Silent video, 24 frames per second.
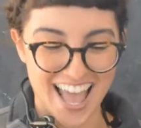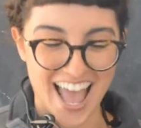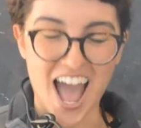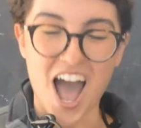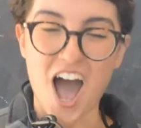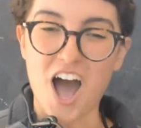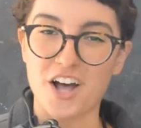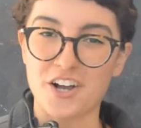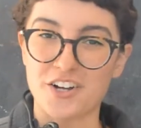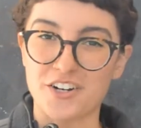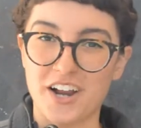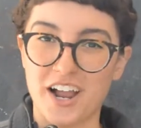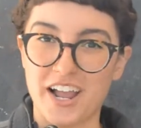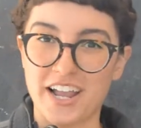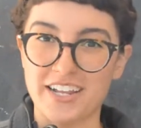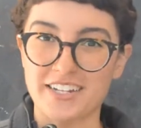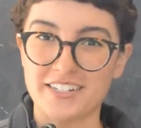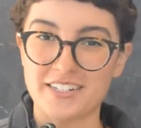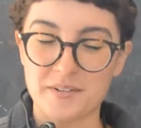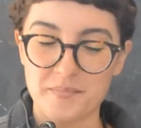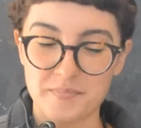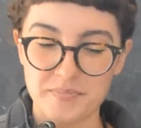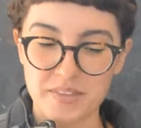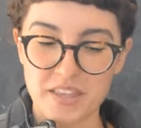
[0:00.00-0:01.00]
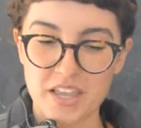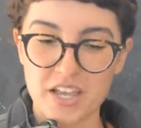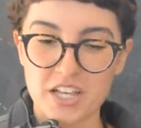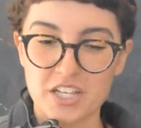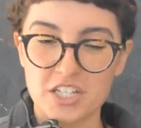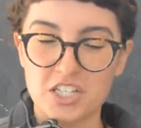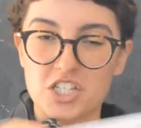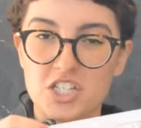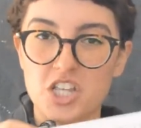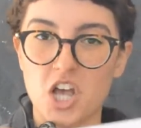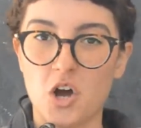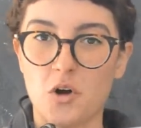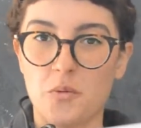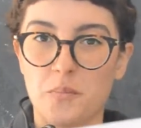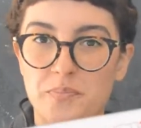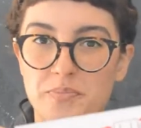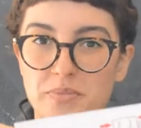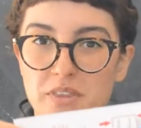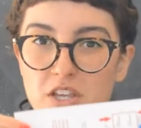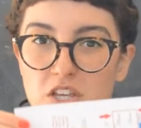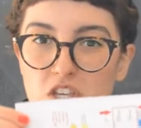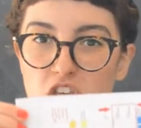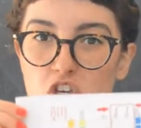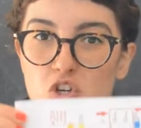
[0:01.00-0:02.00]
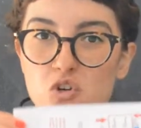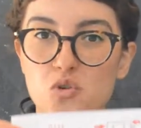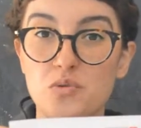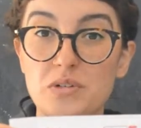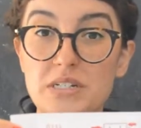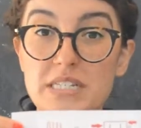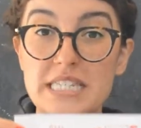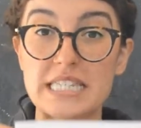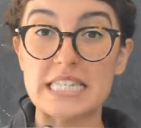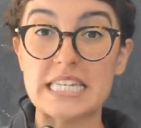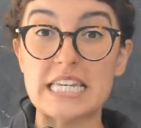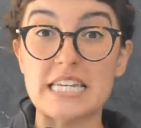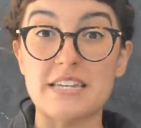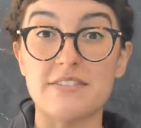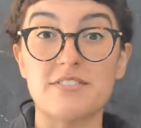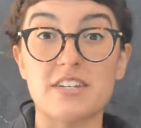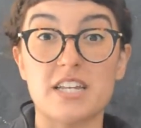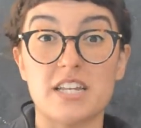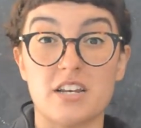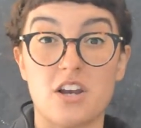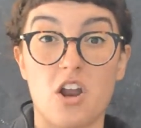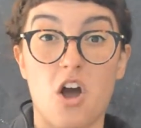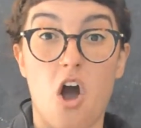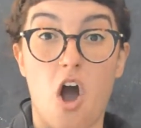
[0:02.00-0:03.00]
All right, so you received an